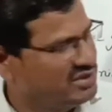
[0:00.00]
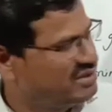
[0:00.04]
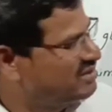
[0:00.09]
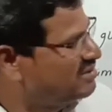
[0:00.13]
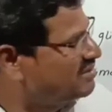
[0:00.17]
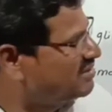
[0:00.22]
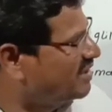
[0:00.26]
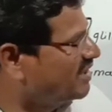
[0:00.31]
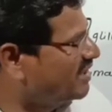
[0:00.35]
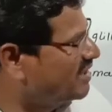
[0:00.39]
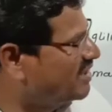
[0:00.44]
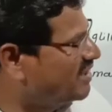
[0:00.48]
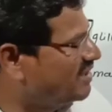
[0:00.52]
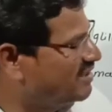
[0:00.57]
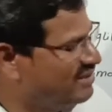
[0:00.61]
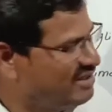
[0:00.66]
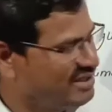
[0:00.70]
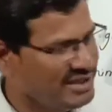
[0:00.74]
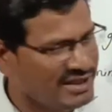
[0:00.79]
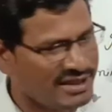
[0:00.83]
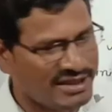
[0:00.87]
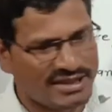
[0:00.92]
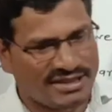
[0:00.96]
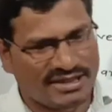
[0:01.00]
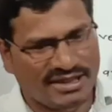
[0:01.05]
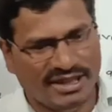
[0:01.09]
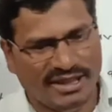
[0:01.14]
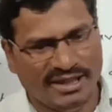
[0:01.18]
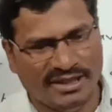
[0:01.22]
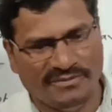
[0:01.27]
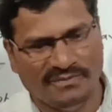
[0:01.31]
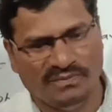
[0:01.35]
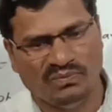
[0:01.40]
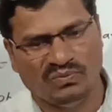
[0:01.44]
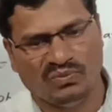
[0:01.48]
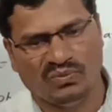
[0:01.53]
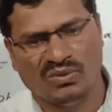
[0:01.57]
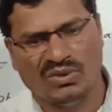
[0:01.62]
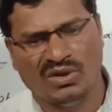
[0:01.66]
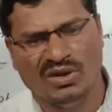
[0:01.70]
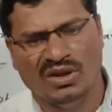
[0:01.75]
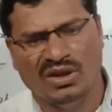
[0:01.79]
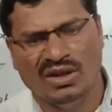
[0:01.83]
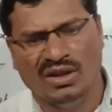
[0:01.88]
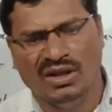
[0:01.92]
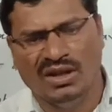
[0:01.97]
Second thing is their
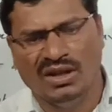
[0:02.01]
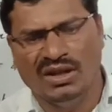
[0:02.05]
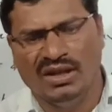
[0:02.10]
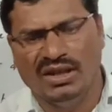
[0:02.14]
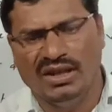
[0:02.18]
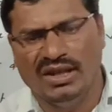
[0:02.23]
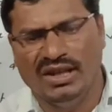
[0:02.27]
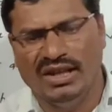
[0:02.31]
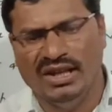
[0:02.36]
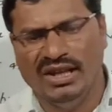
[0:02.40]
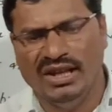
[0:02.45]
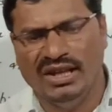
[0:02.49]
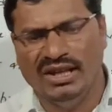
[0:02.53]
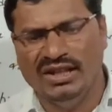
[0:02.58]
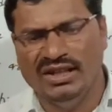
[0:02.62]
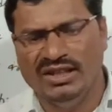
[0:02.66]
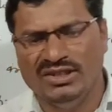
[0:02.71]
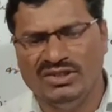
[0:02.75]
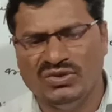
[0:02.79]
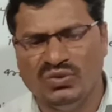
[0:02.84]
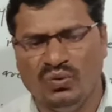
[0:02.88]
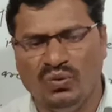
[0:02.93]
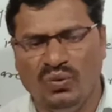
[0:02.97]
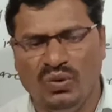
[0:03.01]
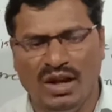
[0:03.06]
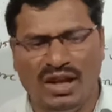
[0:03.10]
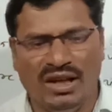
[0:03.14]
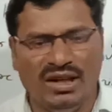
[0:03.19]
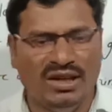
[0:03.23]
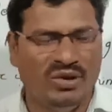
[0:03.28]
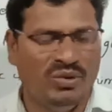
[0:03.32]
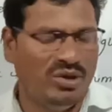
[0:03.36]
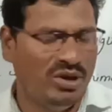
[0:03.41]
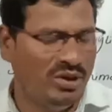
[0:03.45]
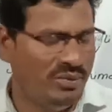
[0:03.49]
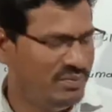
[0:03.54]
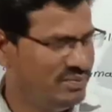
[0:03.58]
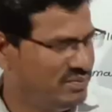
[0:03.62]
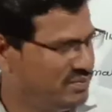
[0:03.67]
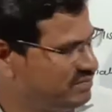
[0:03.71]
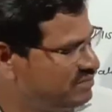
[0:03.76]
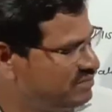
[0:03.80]
head is well developed,